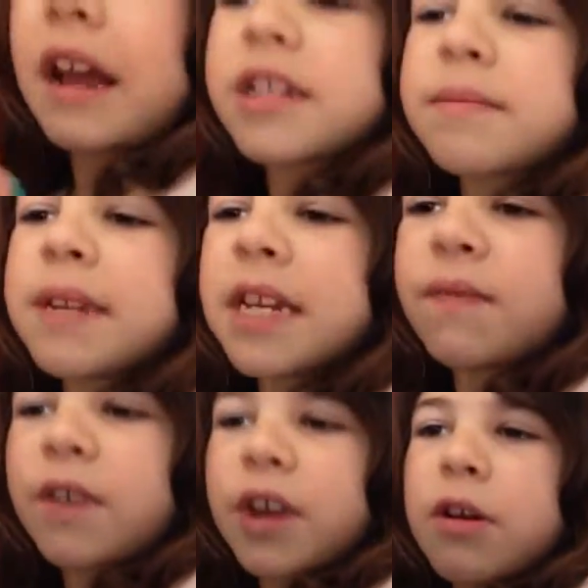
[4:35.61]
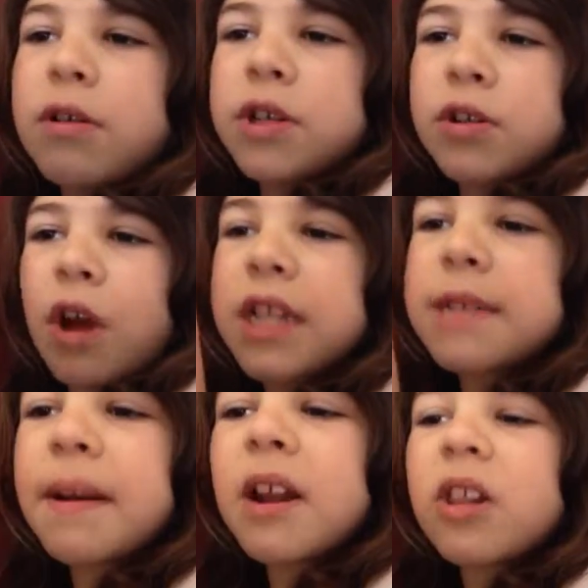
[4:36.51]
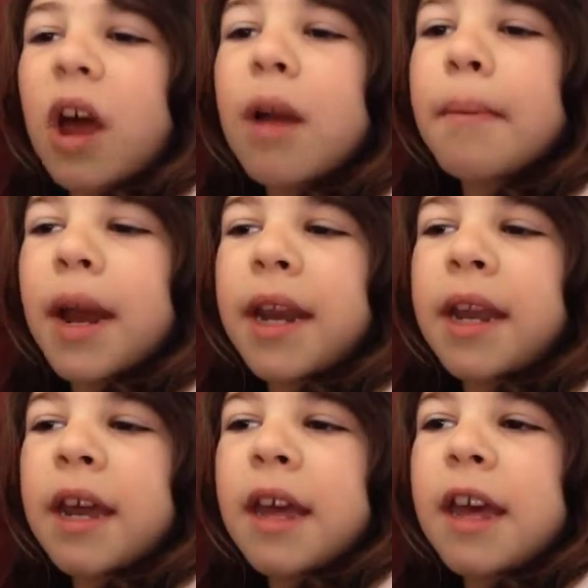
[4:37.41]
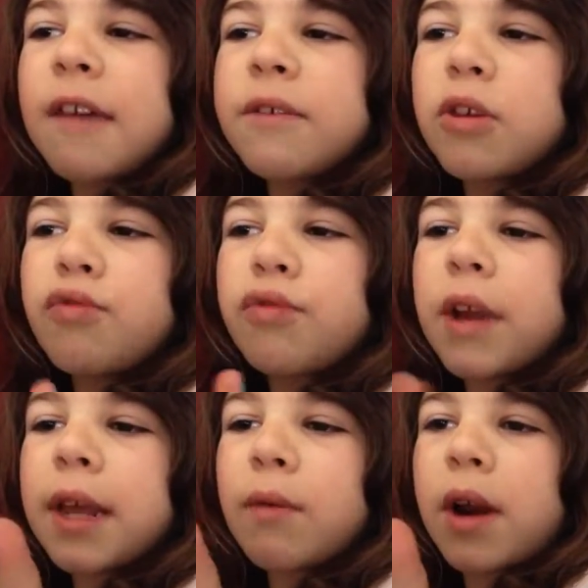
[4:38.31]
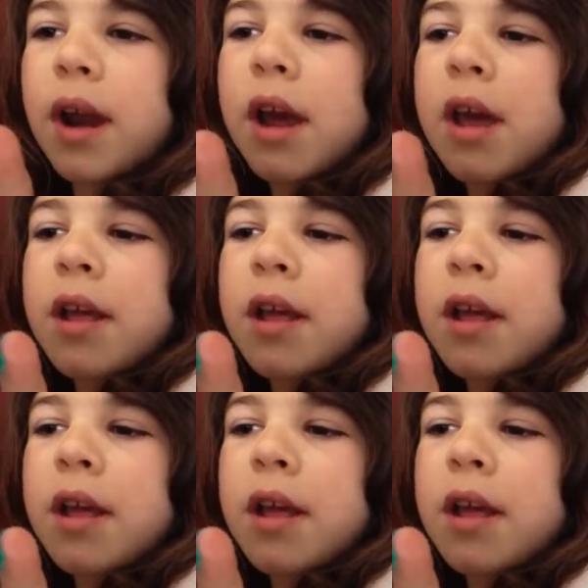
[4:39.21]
got some tips for you. Do not spend a lot of money if you really want to.